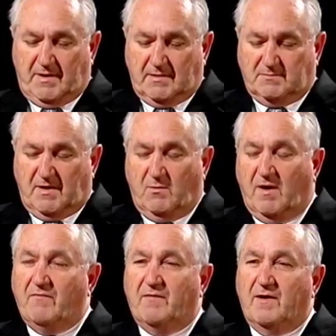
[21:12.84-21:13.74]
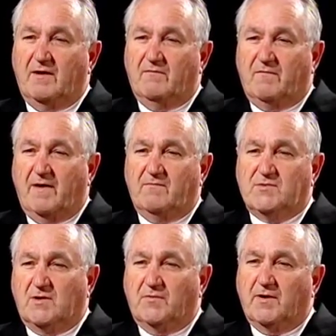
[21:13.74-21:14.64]
because my wife and I have 5
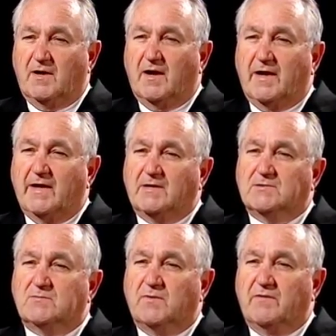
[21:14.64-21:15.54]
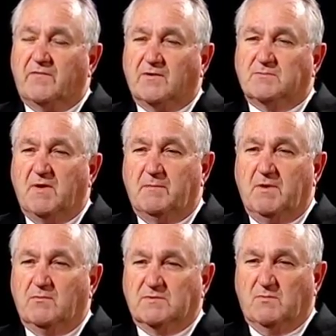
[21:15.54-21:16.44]
children, and I guess when the first
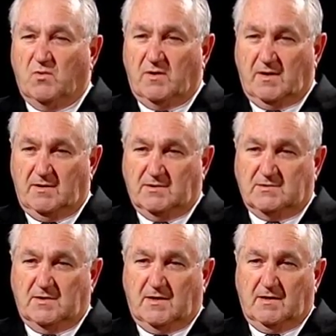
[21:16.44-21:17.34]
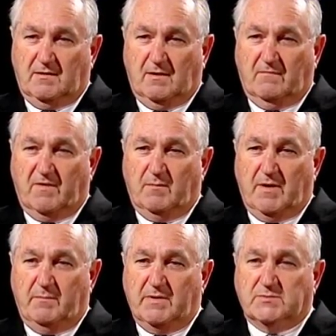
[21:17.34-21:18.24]
baby was born, I just thought all of our
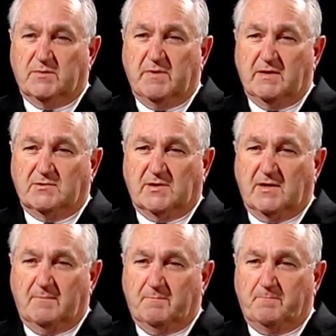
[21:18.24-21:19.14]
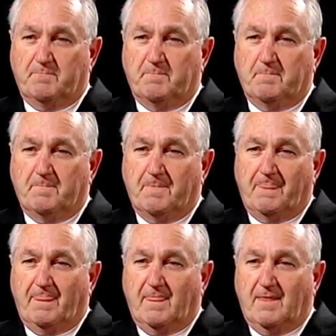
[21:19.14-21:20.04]
babies would be the same.
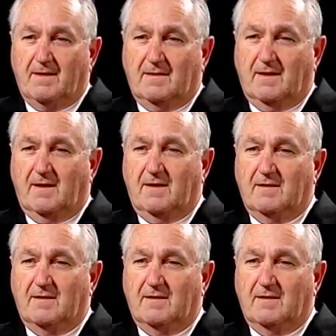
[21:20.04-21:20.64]
And they